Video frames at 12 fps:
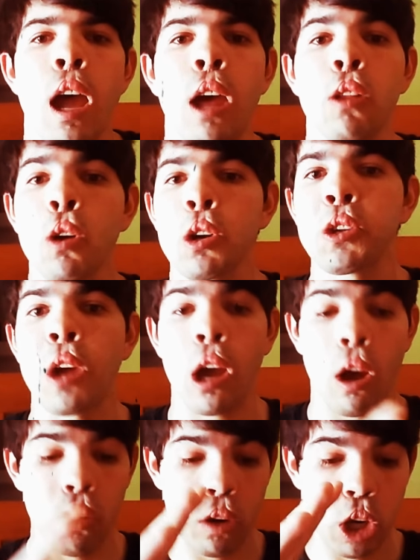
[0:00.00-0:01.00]
it looks like
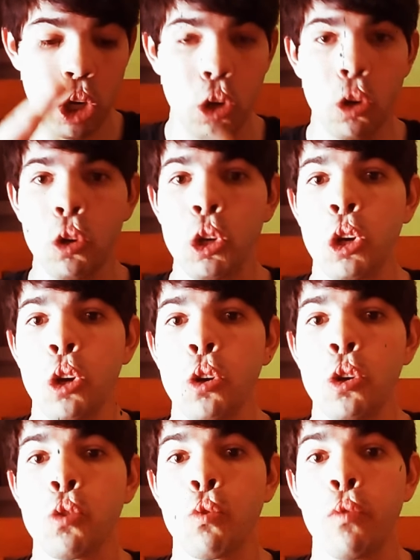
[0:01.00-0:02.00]
a huge, huge